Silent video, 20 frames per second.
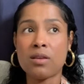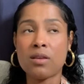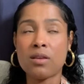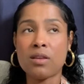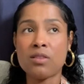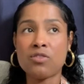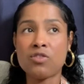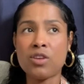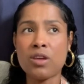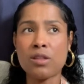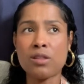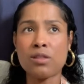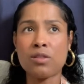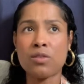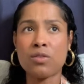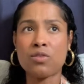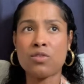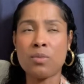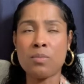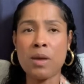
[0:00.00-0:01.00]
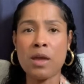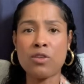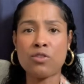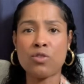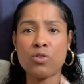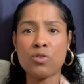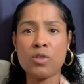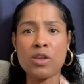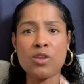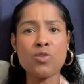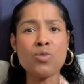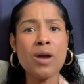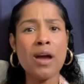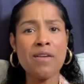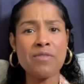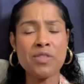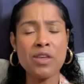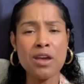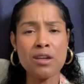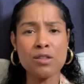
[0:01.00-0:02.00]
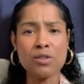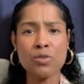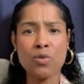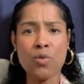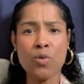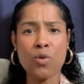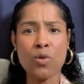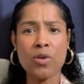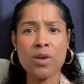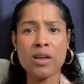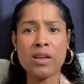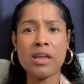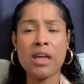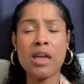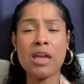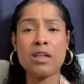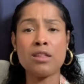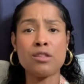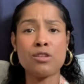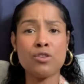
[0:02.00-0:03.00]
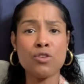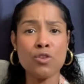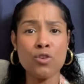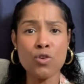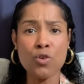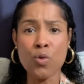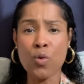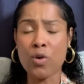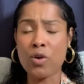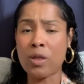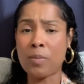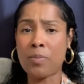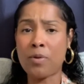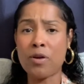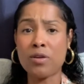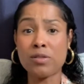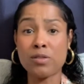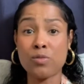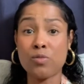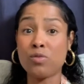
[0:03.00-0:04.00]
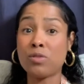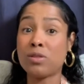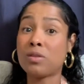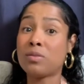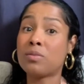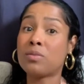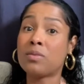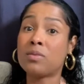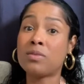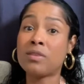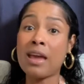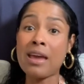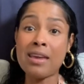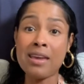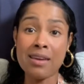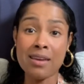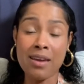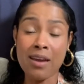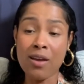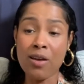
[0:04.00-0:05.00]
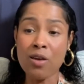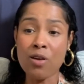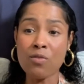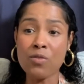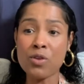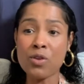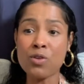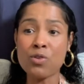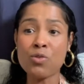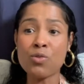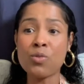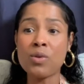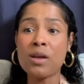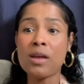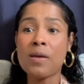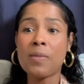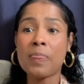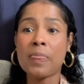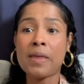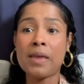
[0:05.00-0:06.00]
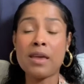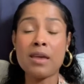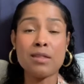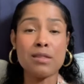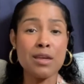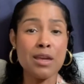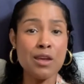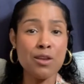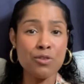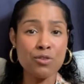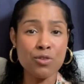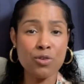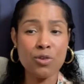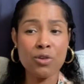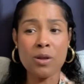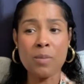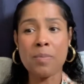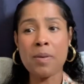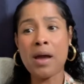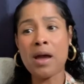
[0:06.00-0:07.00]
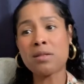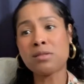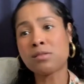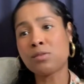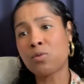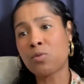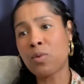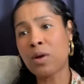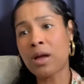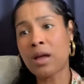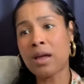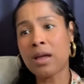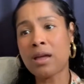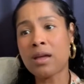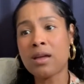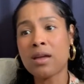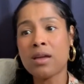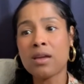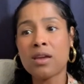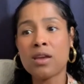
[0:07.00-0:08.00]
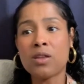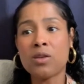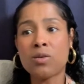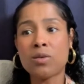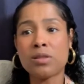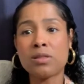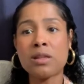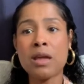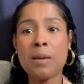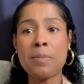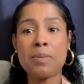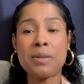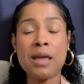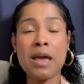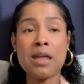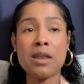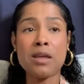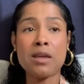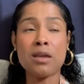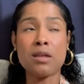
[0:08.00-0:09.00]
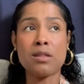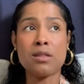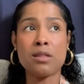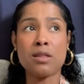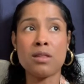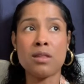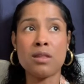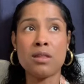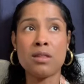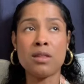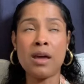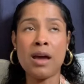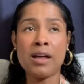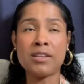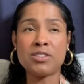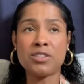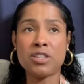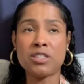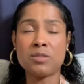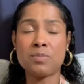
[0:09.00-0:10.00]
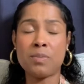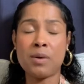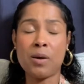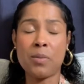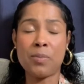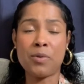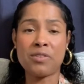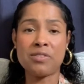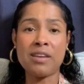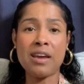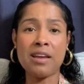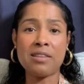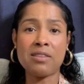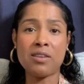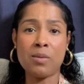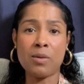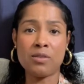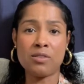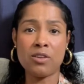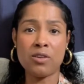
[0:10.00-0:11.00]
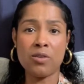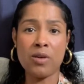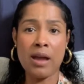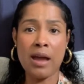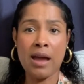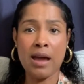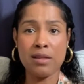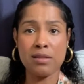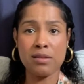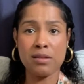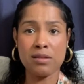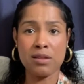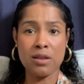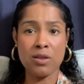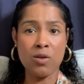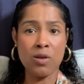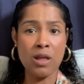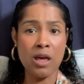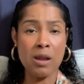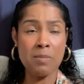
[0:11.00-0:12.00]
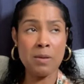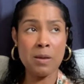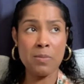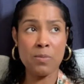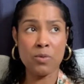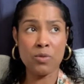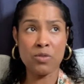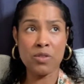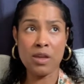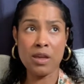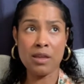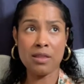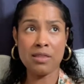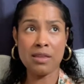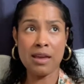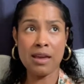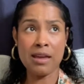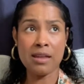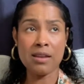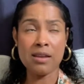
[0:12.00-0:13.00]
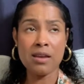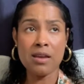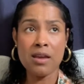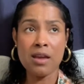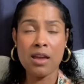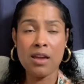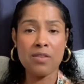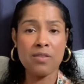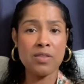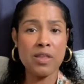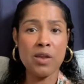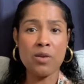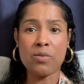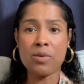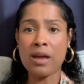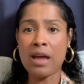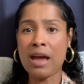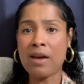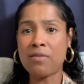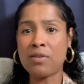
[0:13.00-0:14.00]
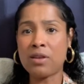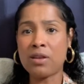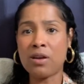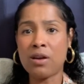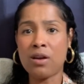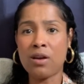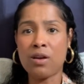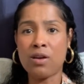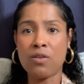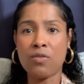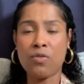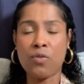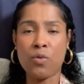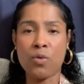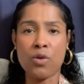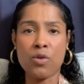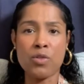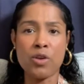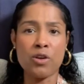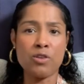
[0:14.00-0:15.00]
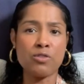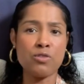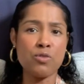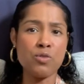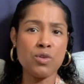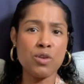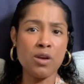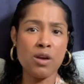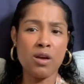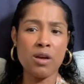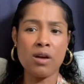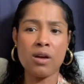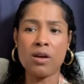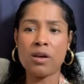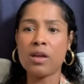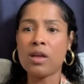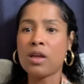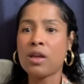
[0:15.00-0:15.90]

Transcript: just to make sure that you have things in order in case you or the person who's taking care of you is injured or passes away. Estate planning is not just about protecting material assets. I know a lot of people think that they don't have enough or they're too young.